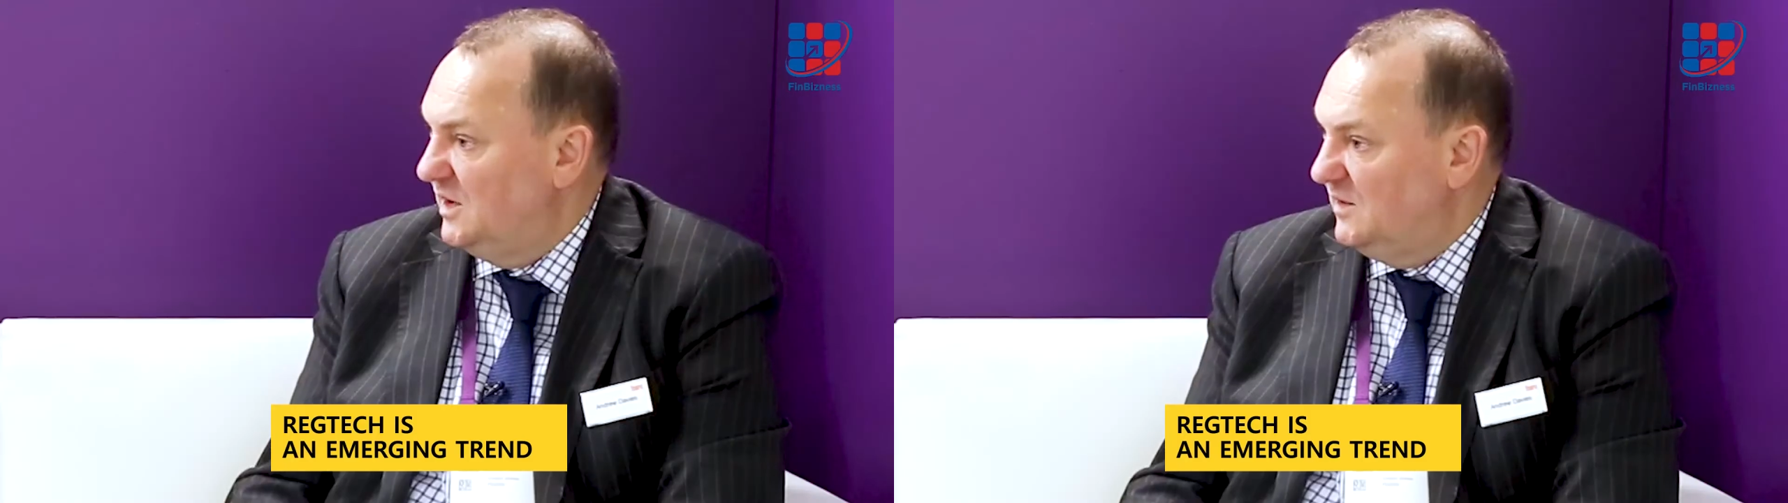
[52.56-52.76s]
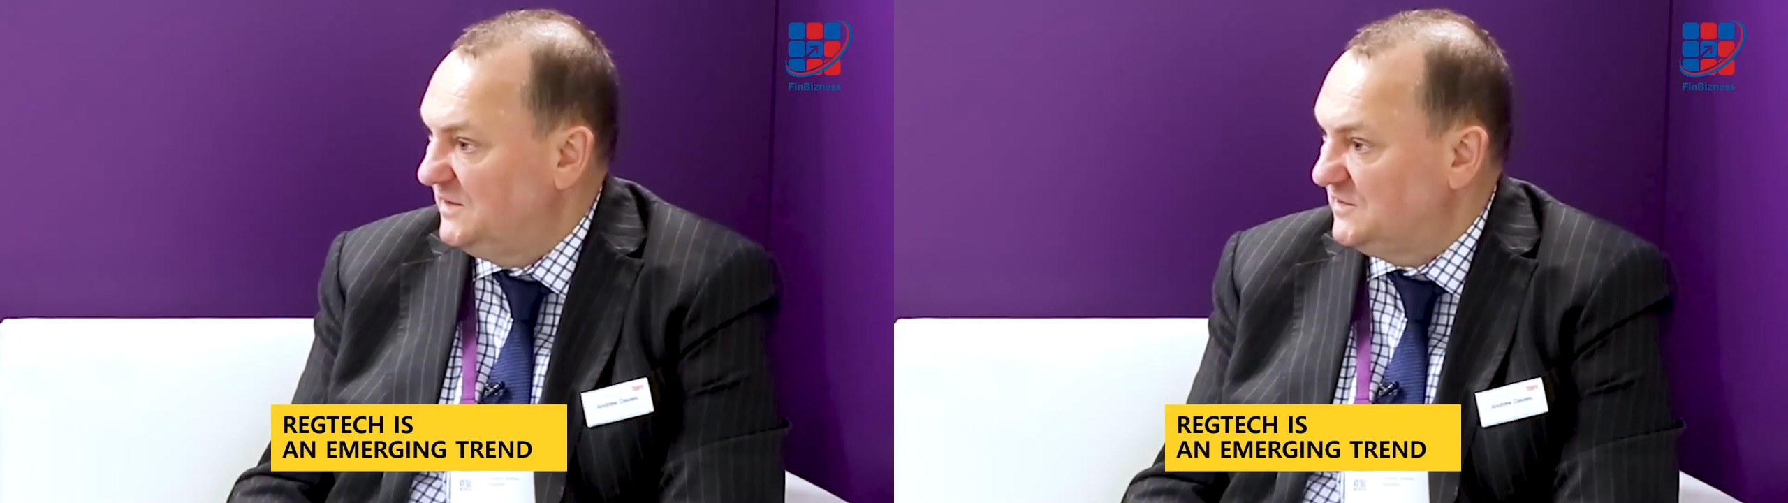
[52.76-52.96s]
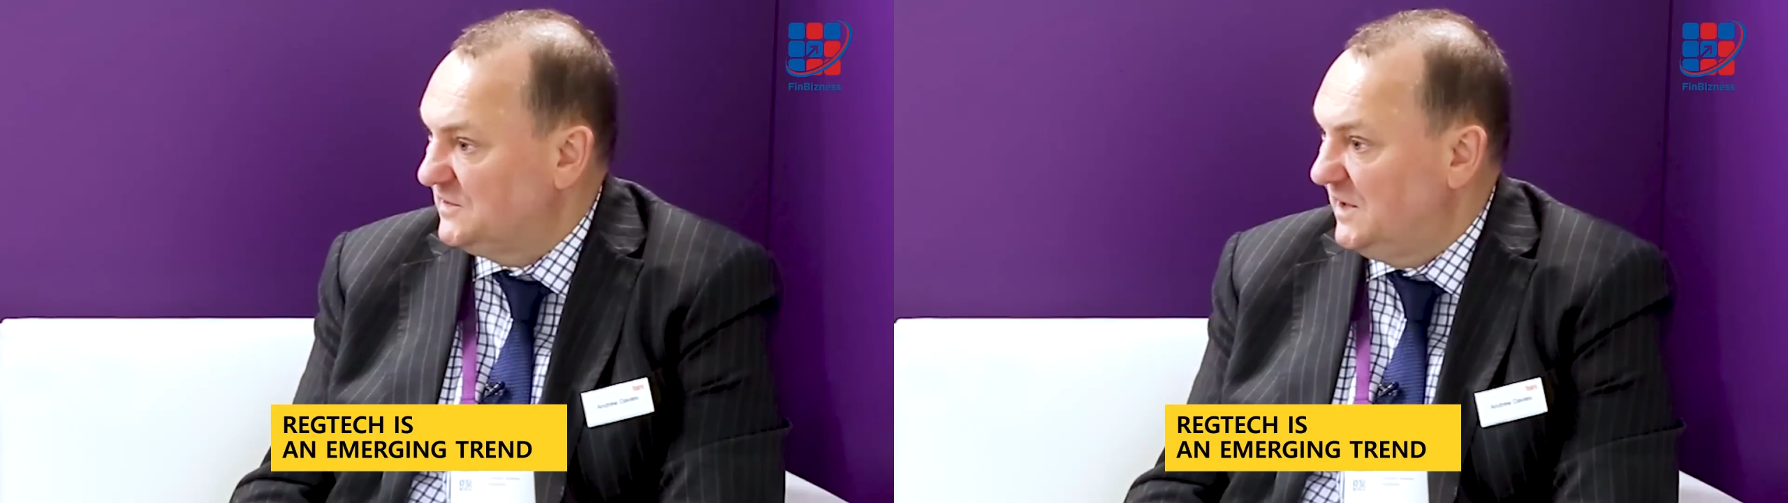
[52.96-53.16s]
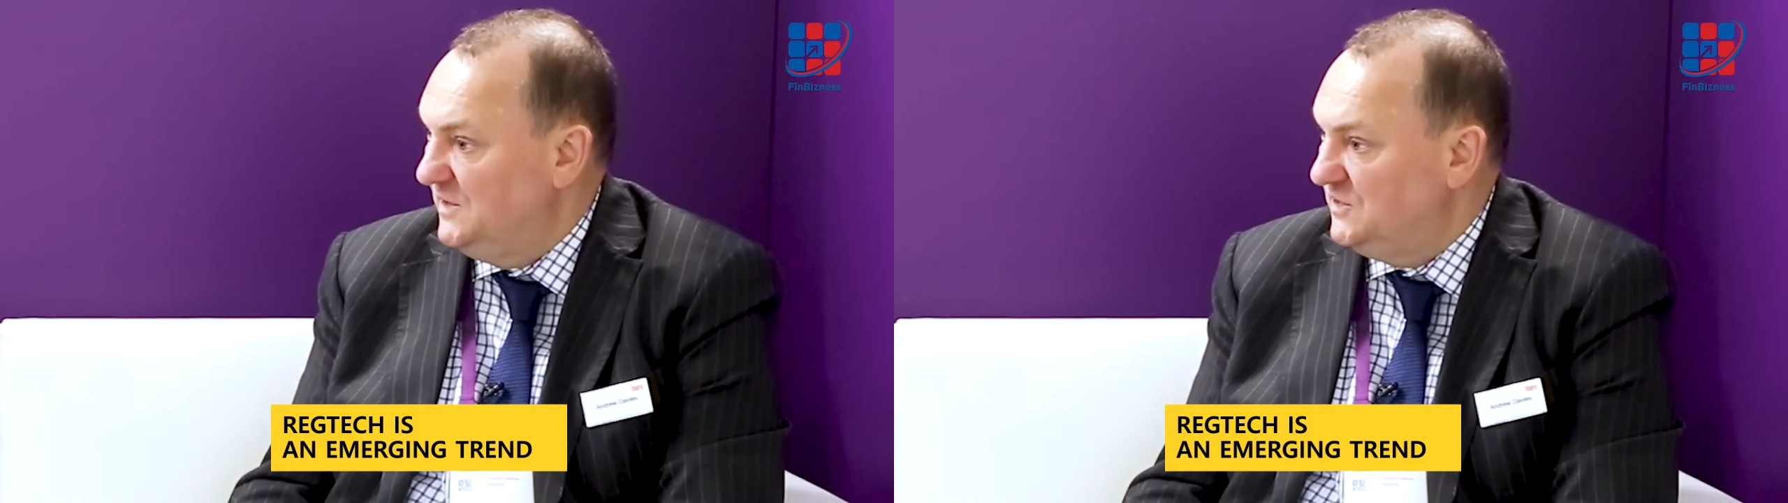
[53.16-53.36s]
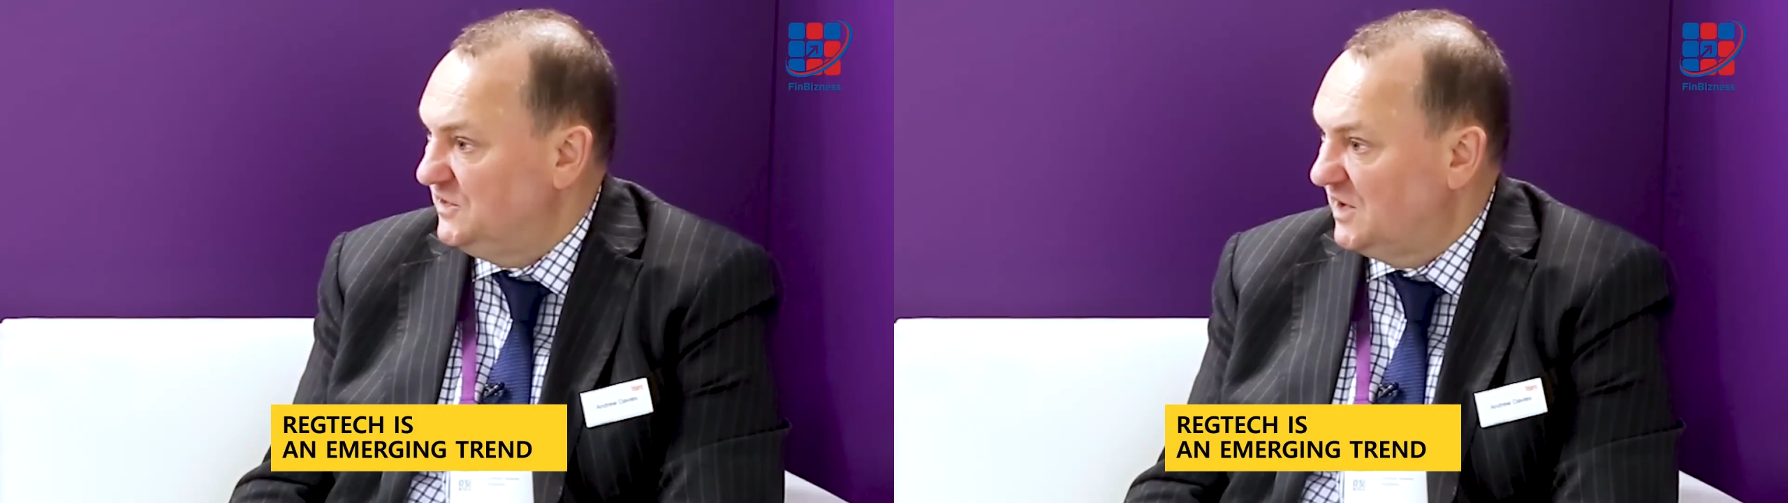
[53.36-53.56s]
You know,
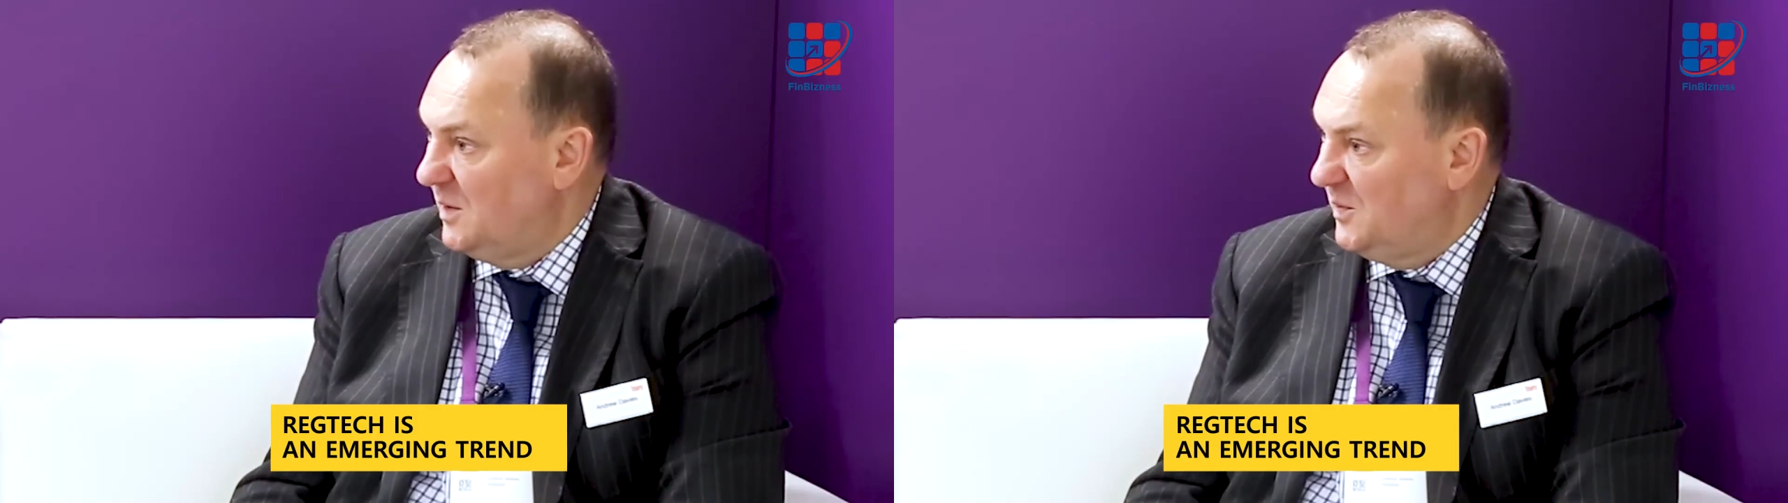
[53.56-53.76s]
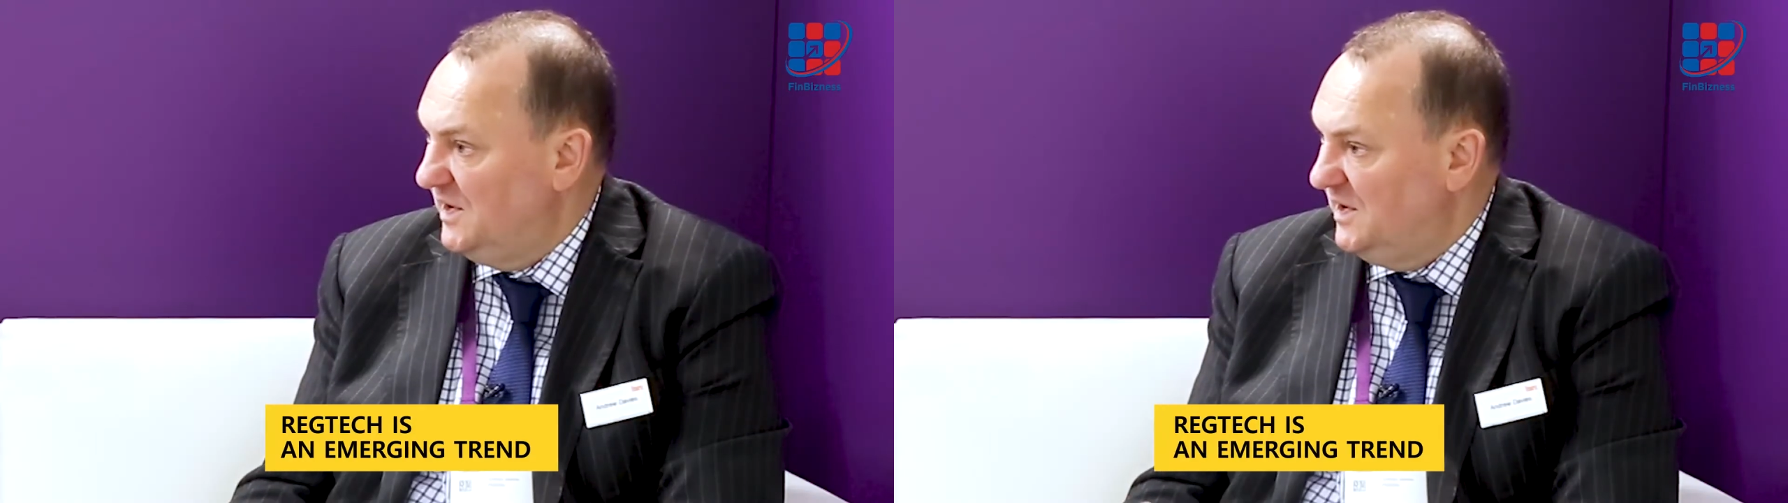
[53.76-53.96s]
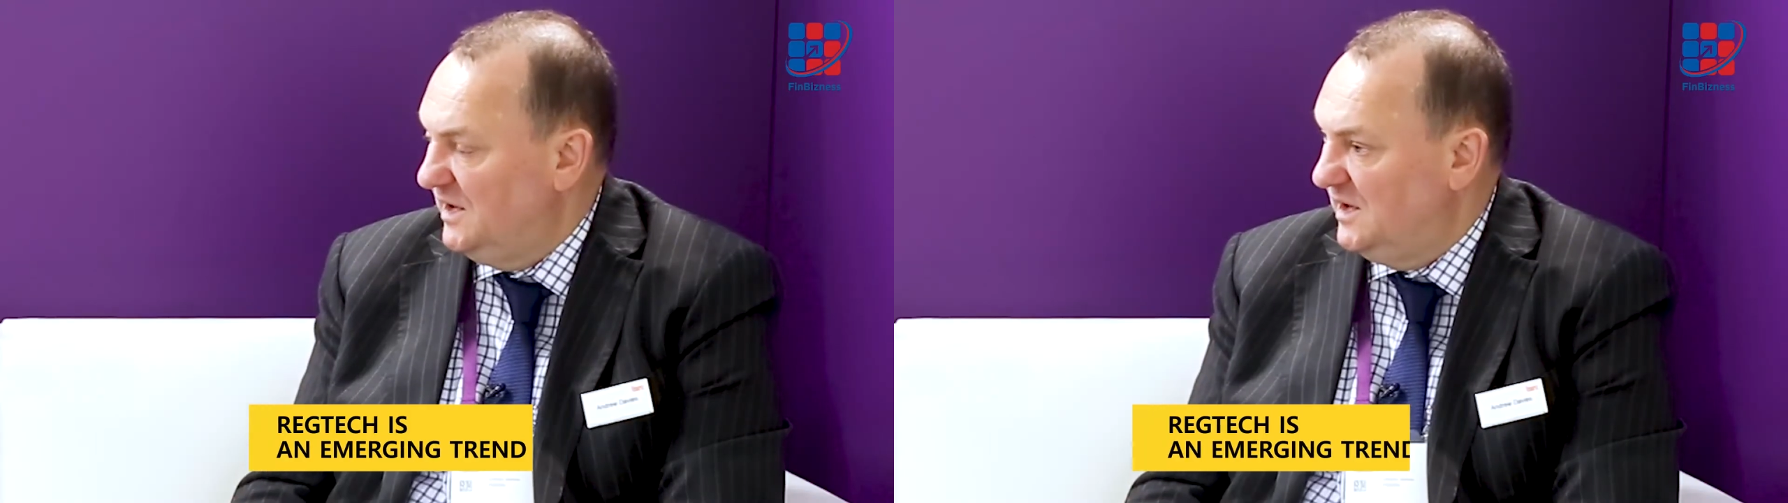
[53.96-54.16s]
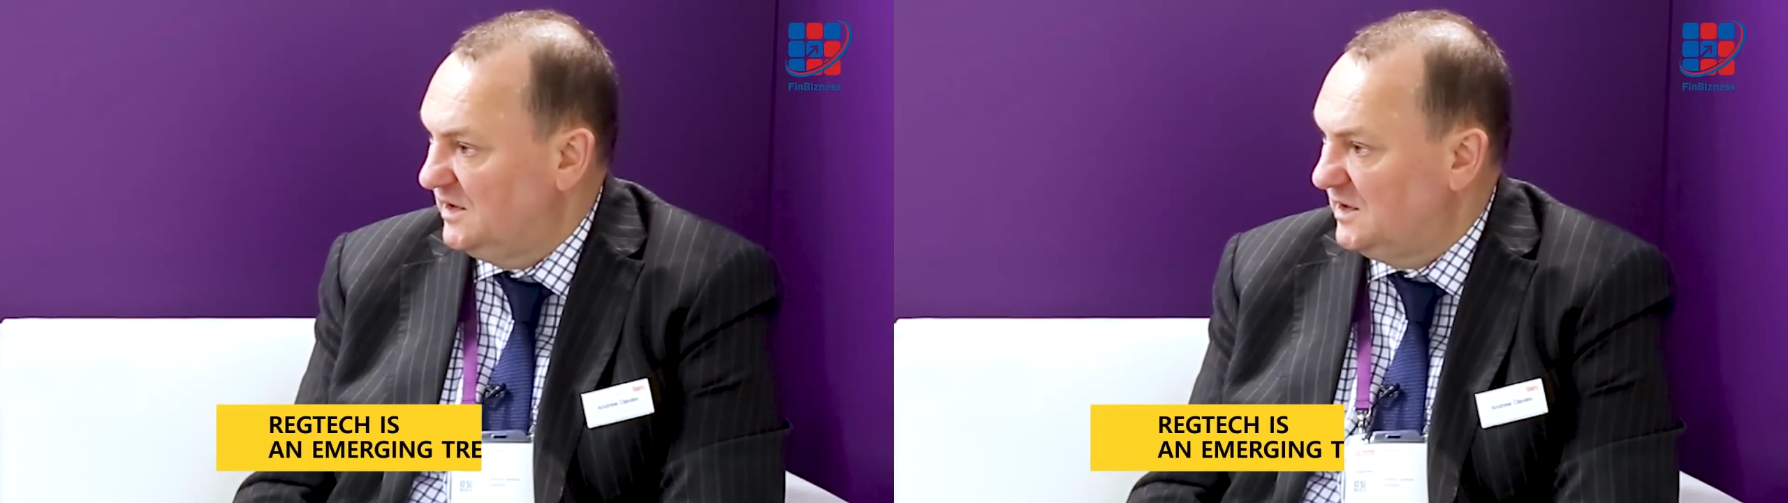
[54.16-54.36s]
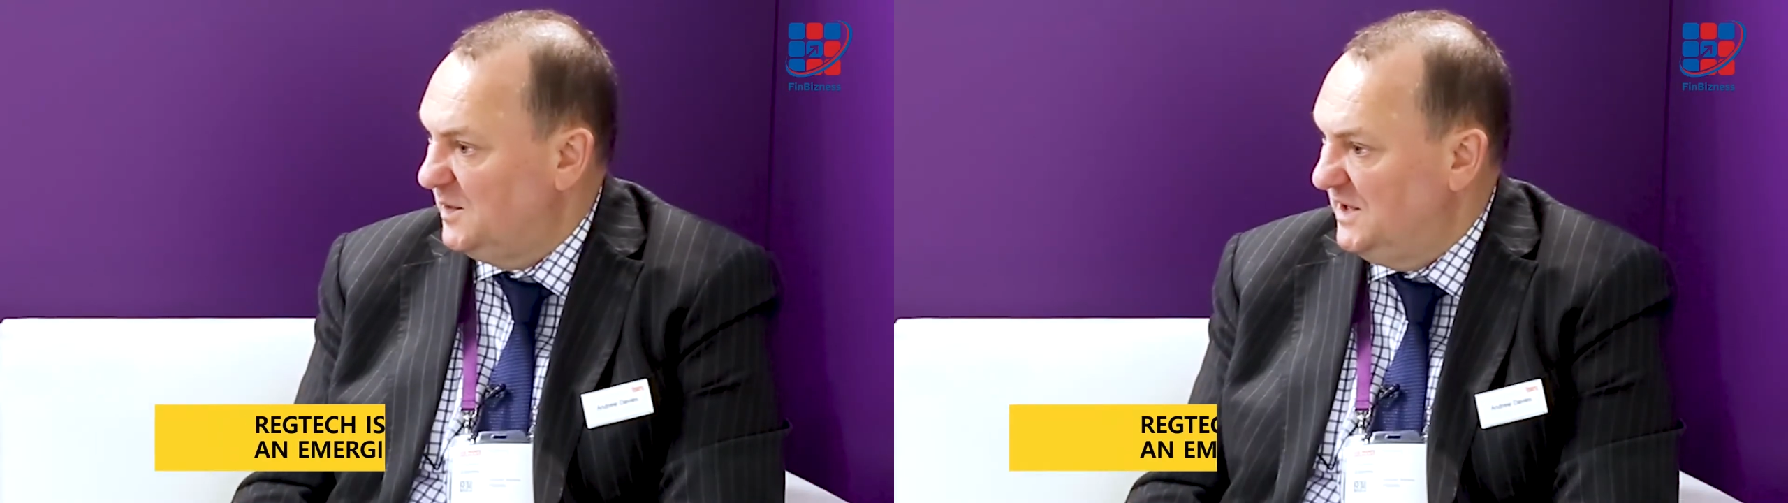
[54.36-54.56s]
legislation coming
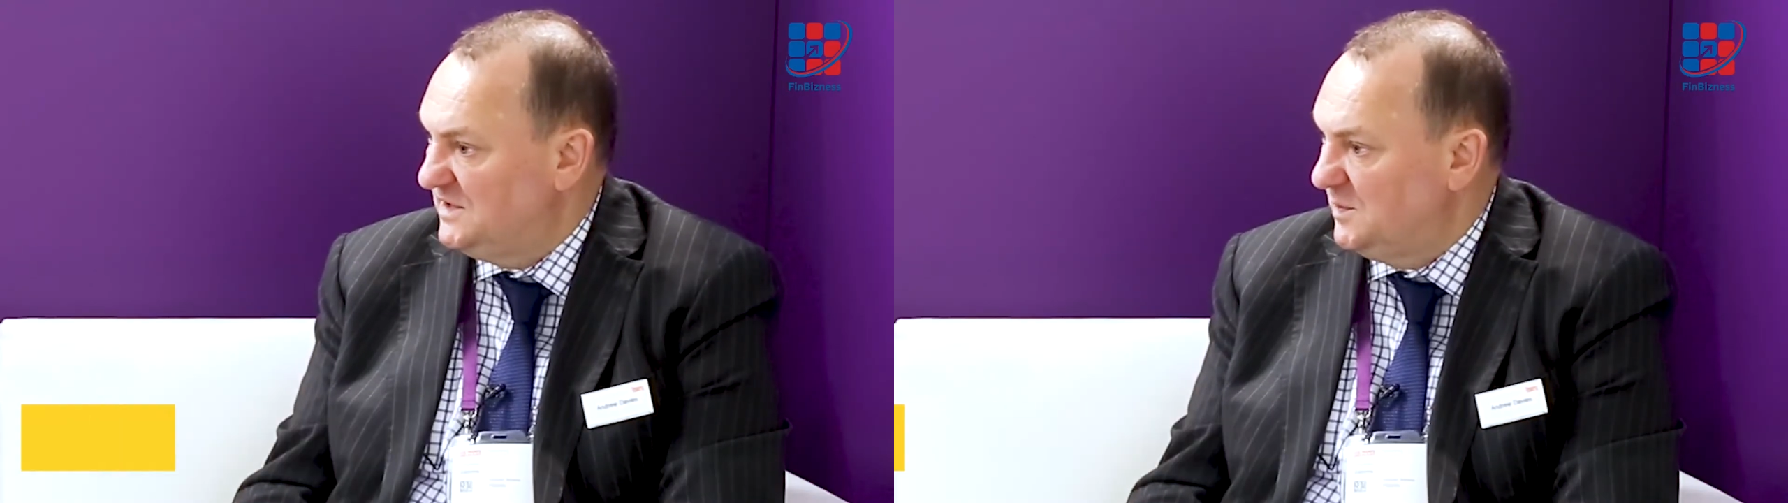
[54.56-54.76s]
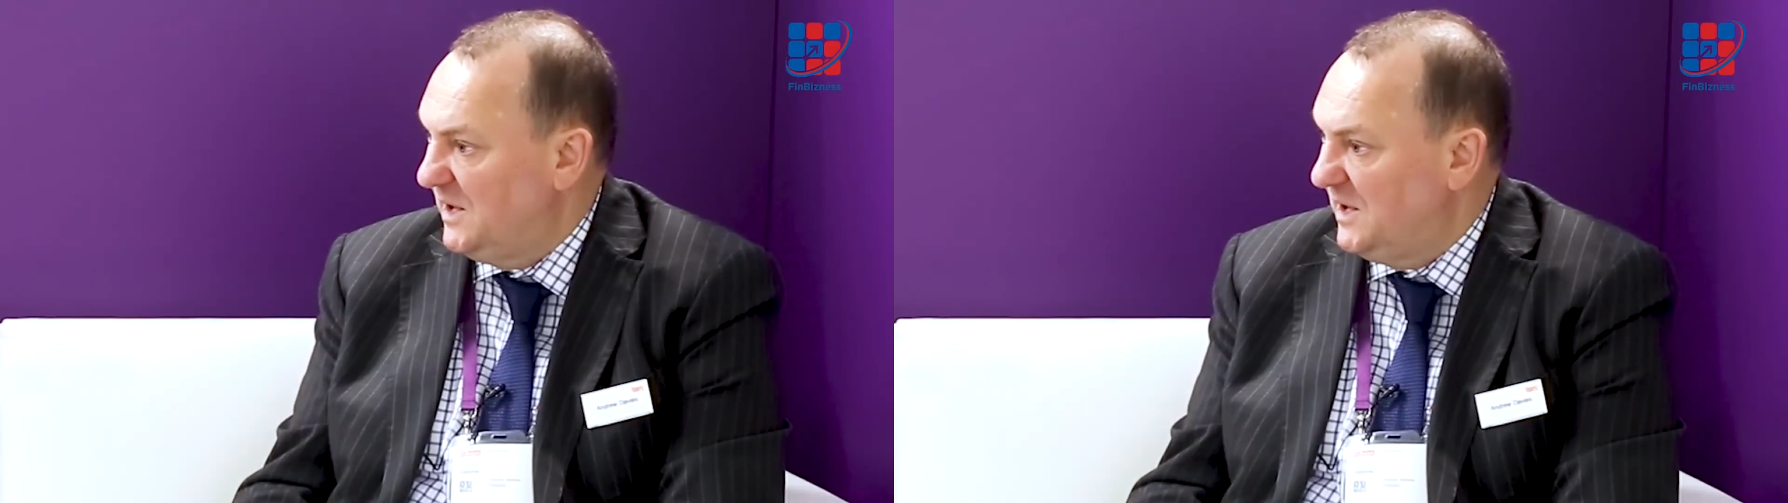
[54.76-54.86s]
into